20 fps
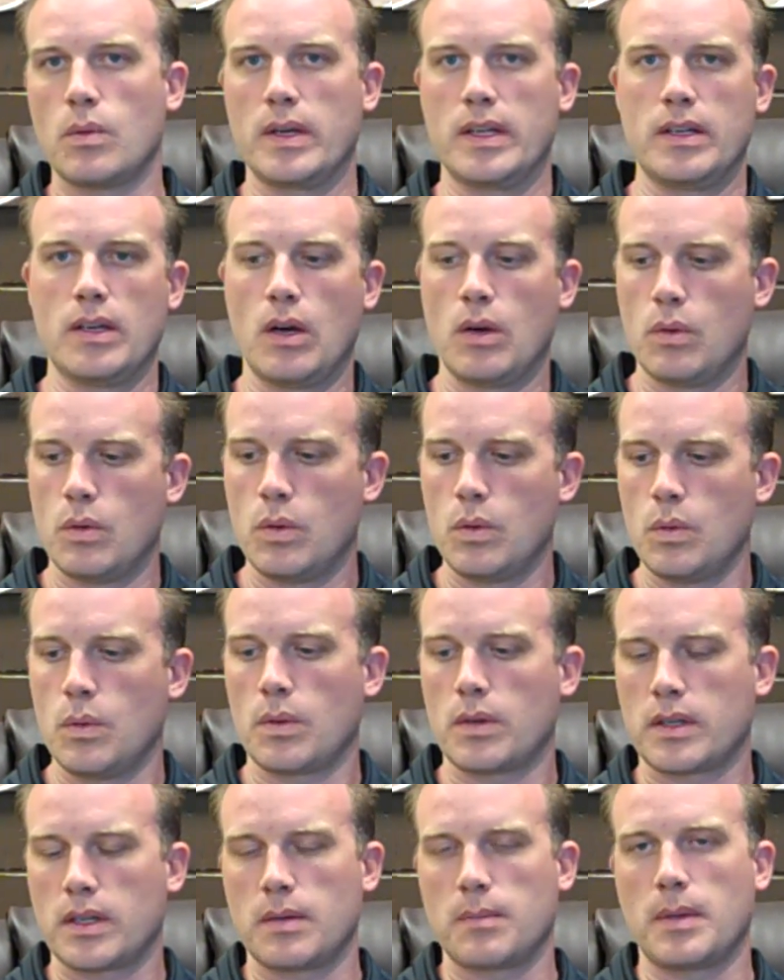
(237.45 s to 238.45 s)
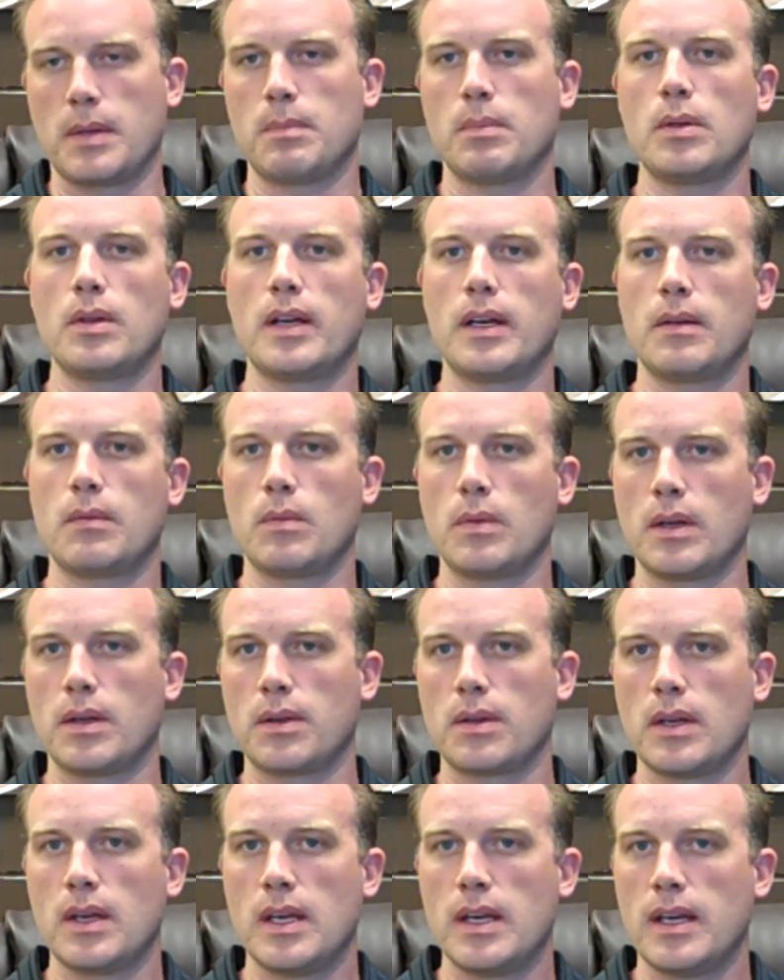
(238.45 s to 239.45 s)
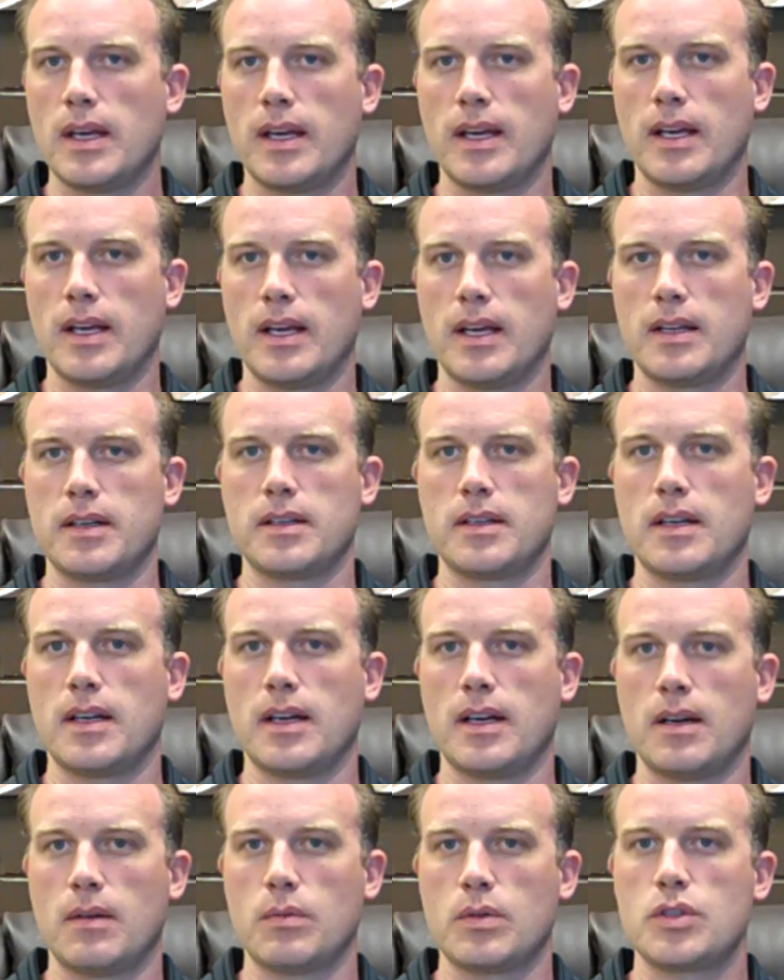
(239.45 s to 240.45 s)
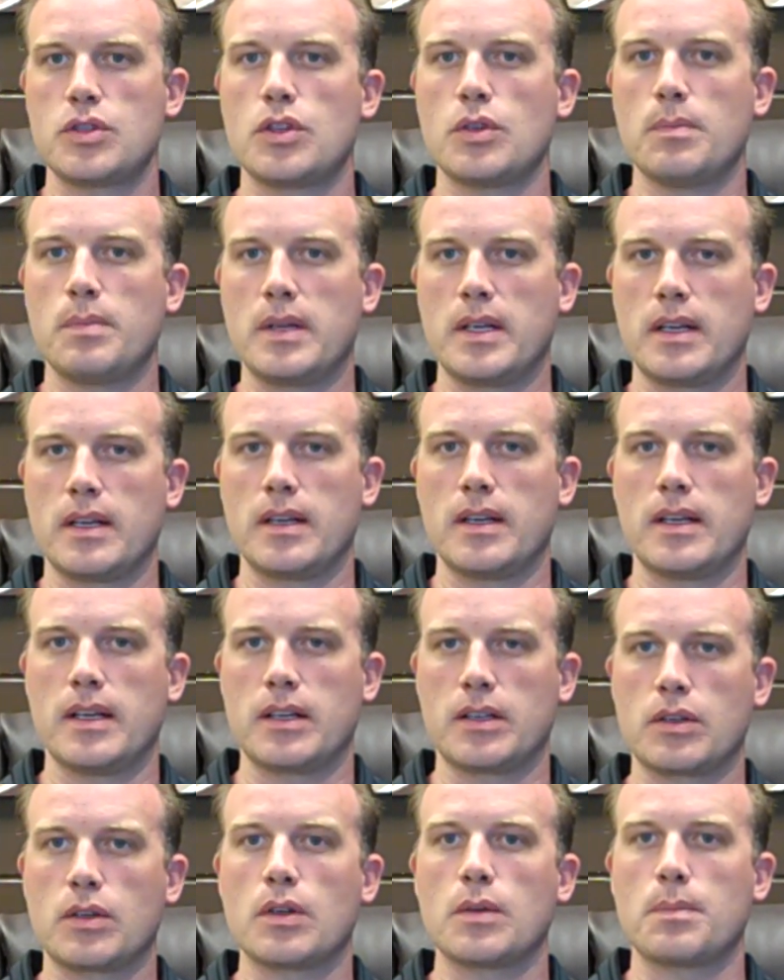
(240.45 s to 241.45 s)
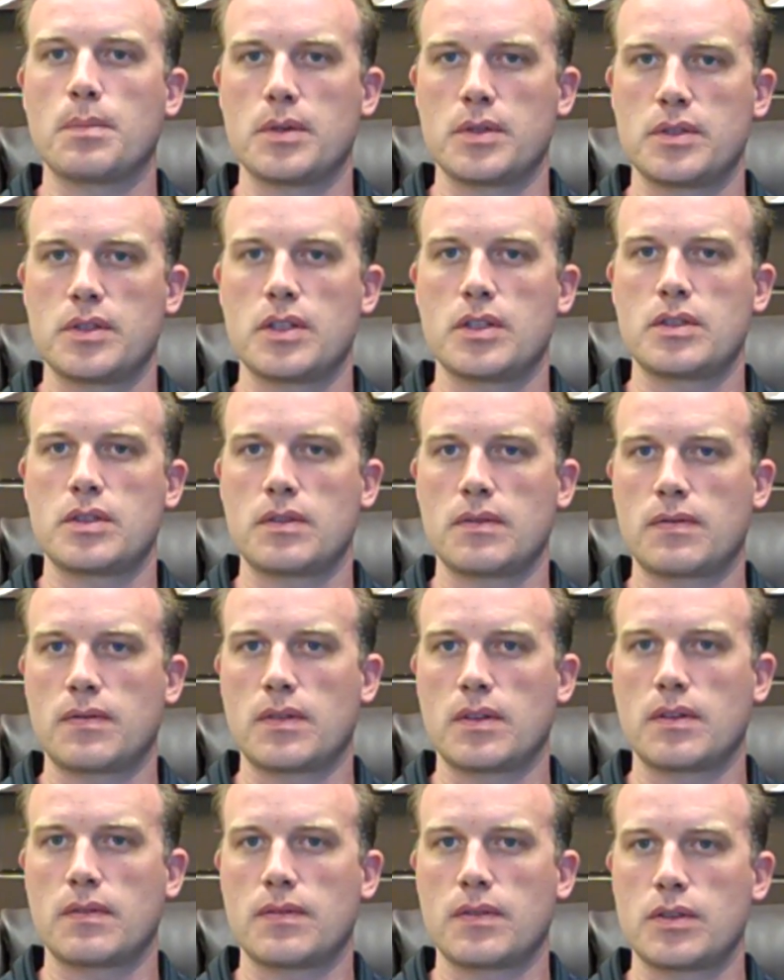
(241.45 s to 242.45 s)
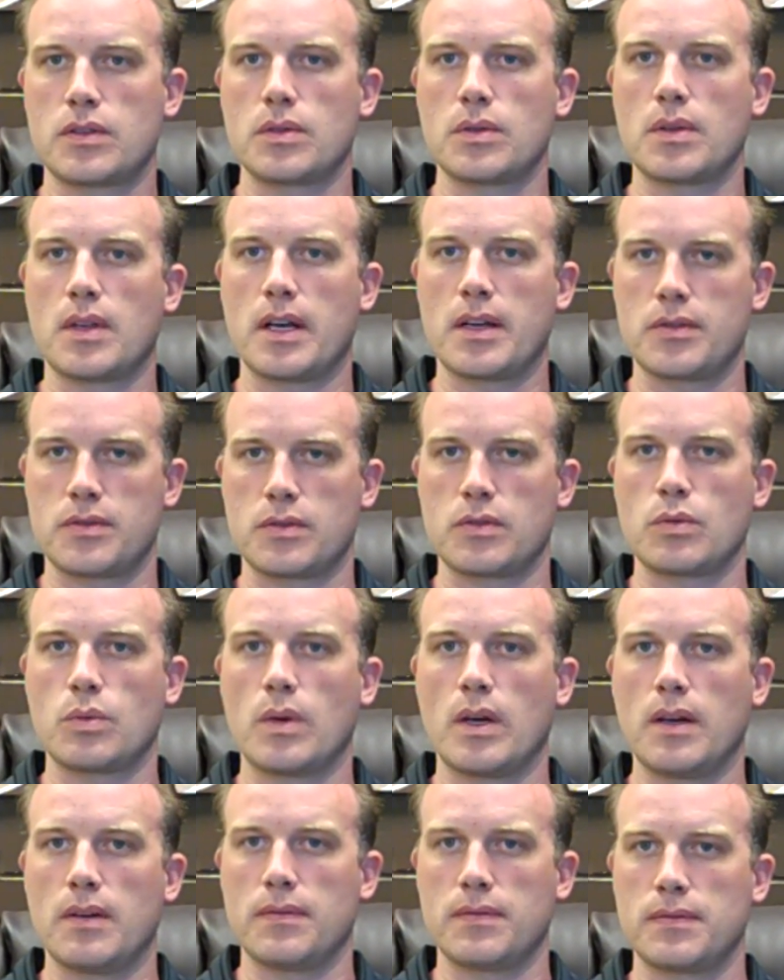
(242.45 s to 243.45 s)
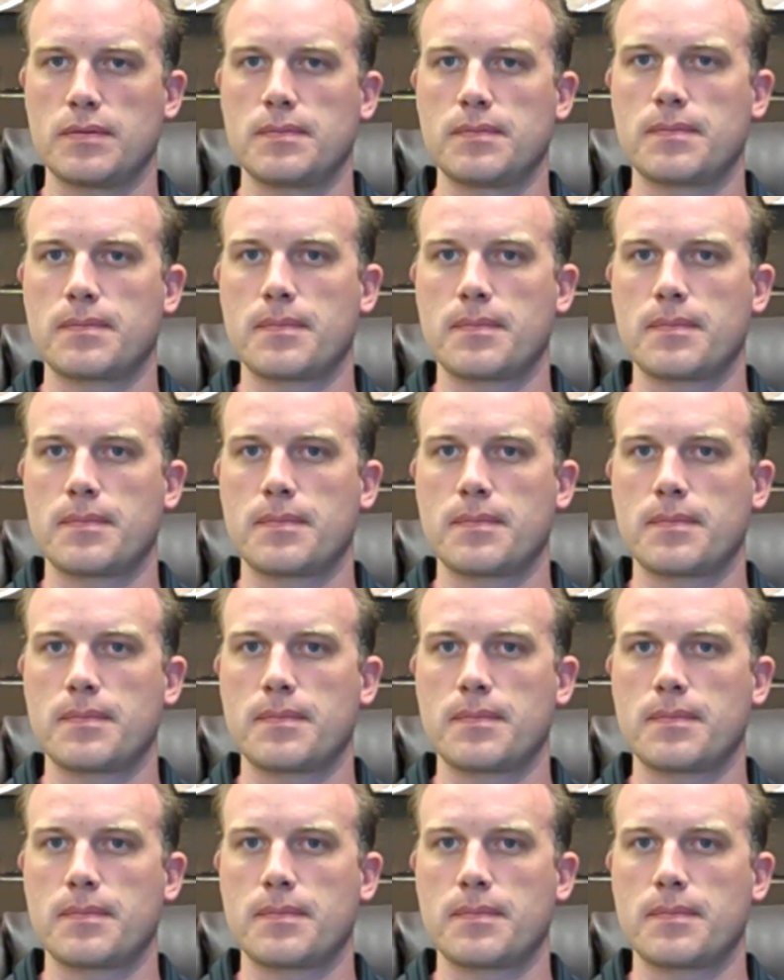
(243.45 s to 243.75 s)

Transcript: We know who we're going to be playing with, and we should be in good position for 2012.